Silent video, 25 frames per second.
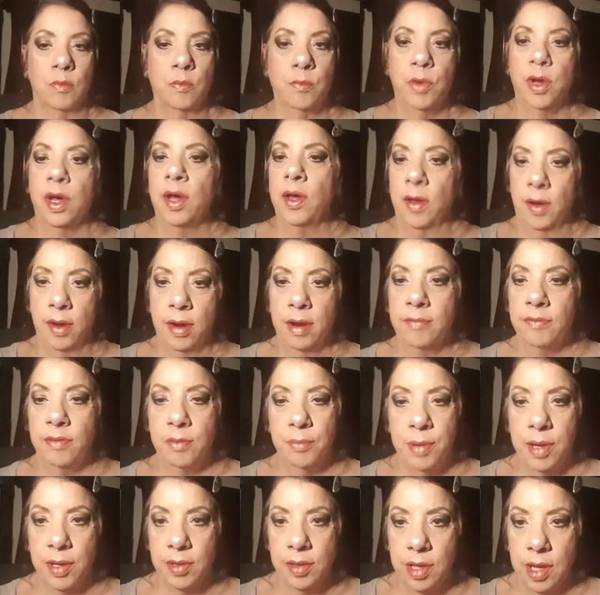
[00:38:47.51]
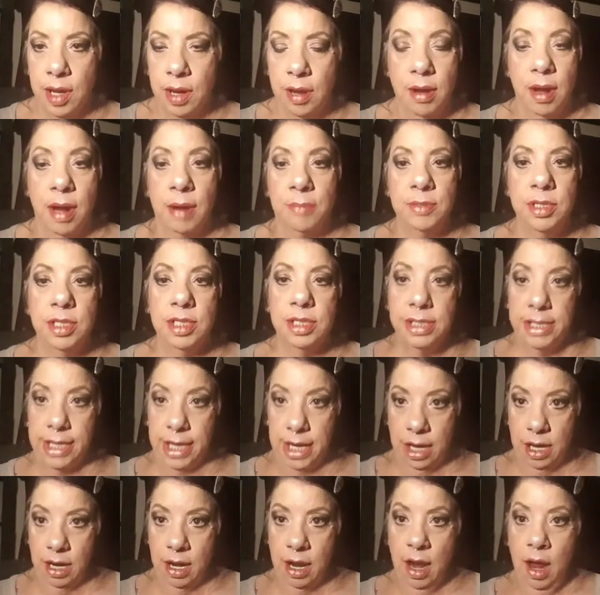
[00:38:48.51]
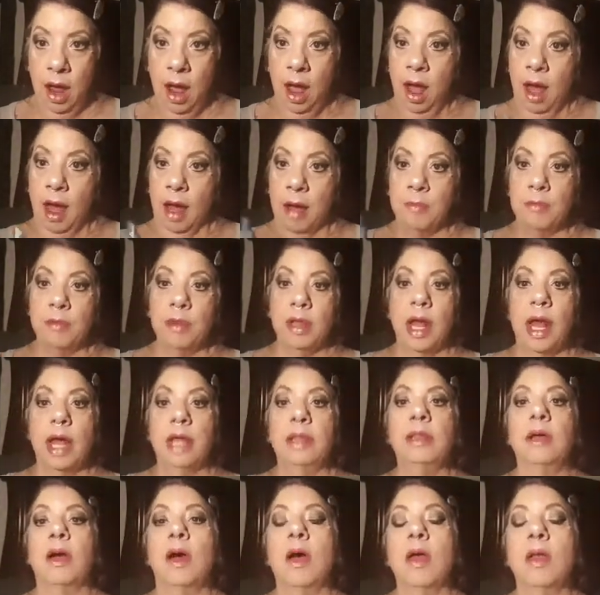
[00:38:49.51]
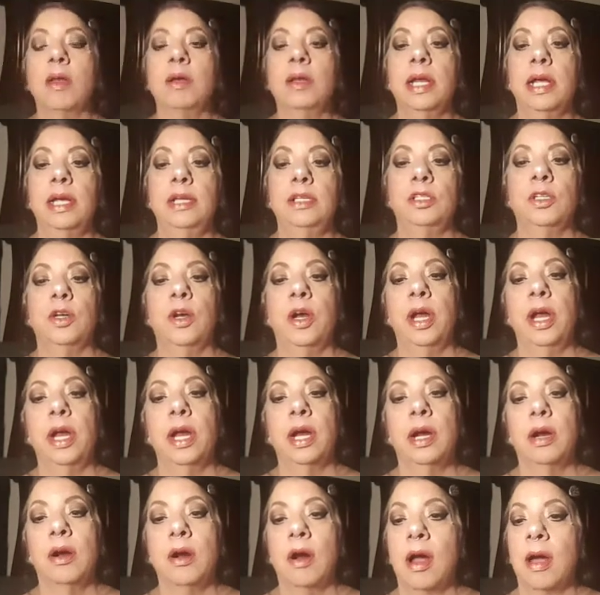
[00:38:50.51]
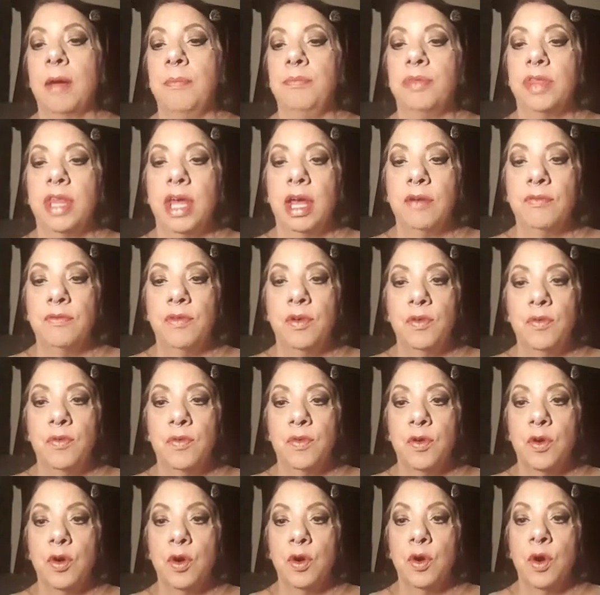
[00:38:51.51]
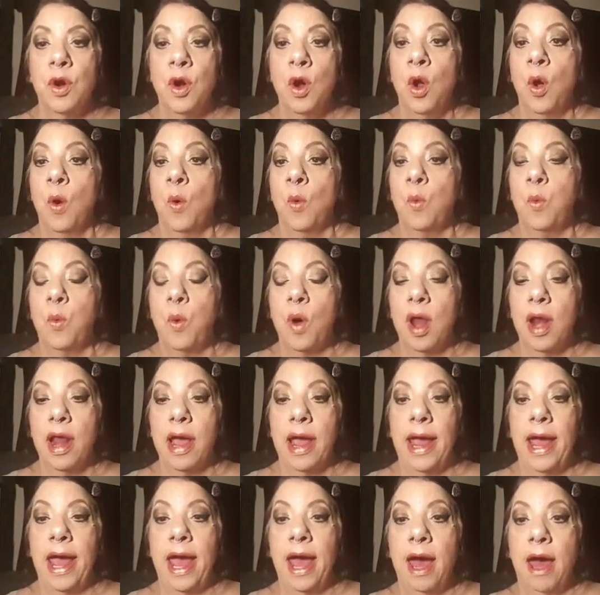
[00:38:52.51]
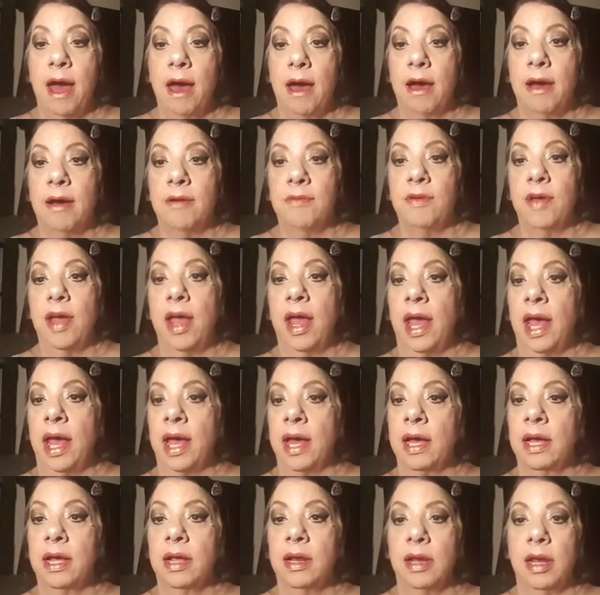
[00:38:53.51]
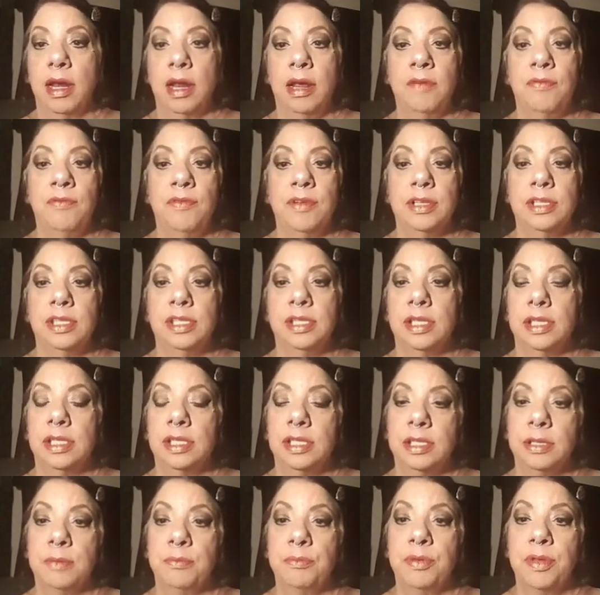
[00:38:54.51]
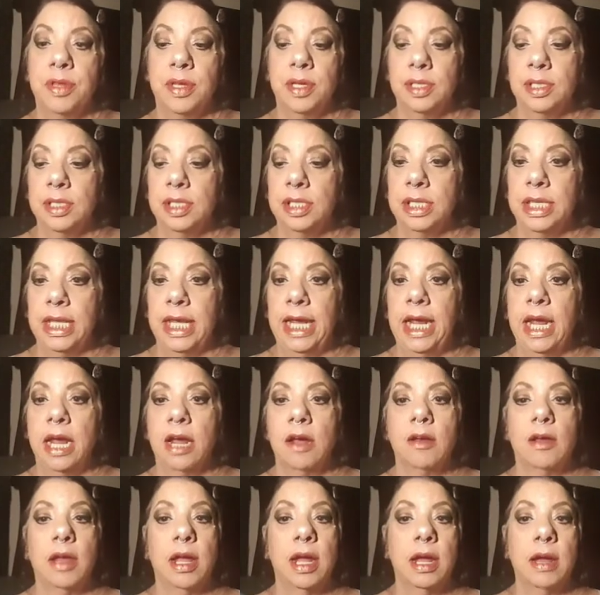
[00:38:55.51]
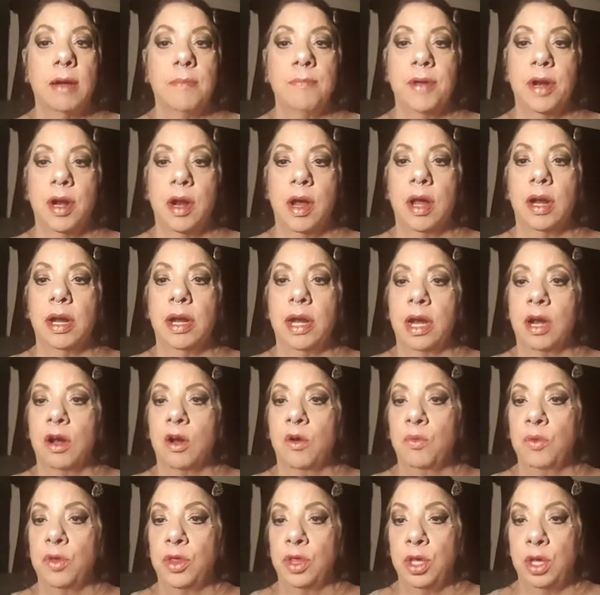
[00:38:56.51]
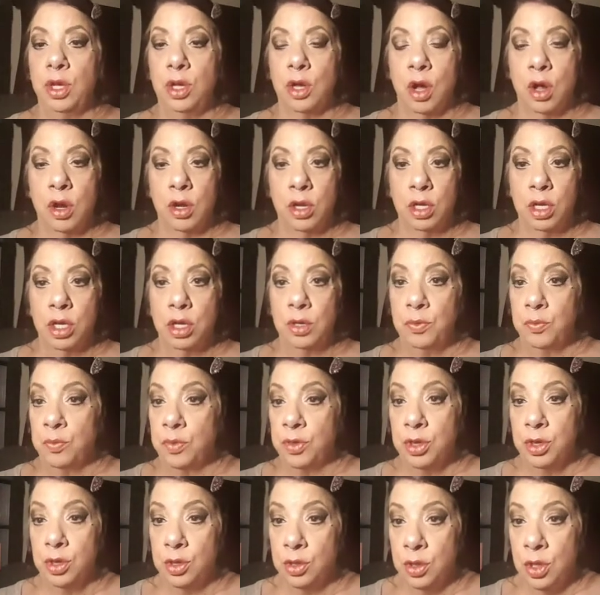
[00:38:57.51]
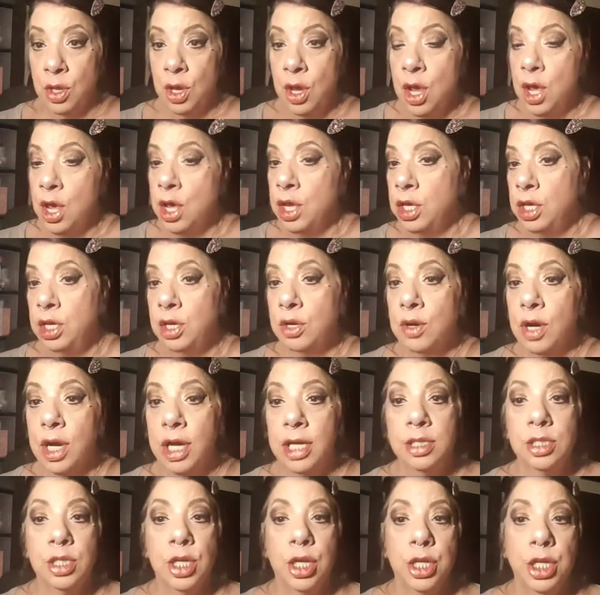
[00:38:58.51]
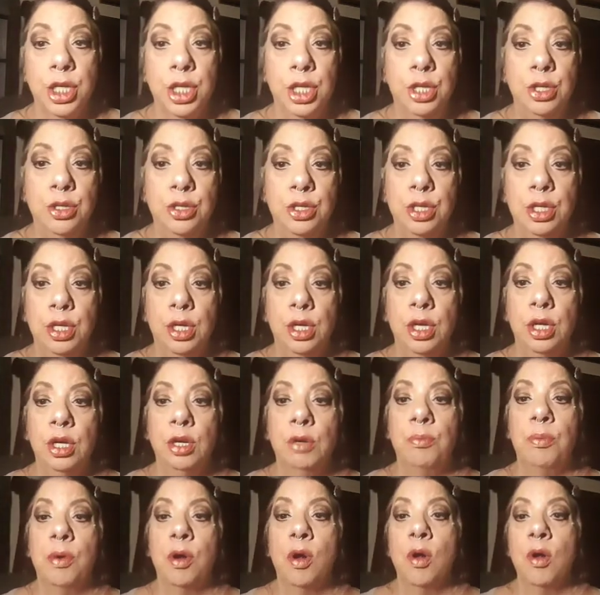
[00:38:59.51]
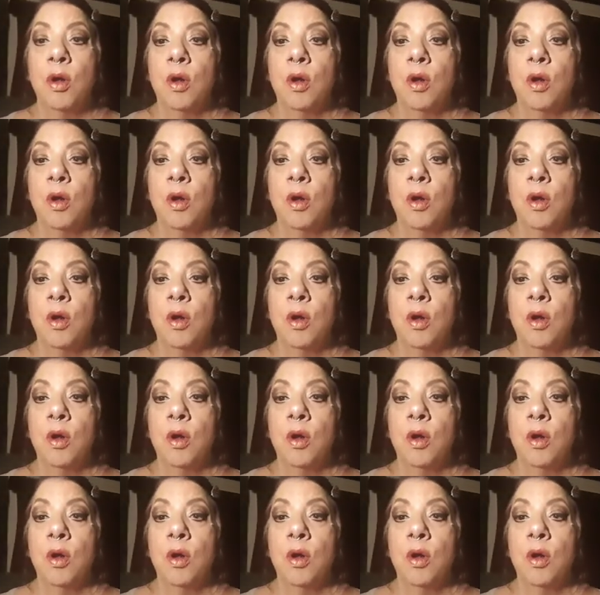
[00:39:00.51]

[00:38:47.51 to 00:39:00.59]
But enough about that. I'm just saying, I'm glad the holidays are here. I'm thankful for what I have. And if it's the simplest thing, like coming on here with you guys on YouTube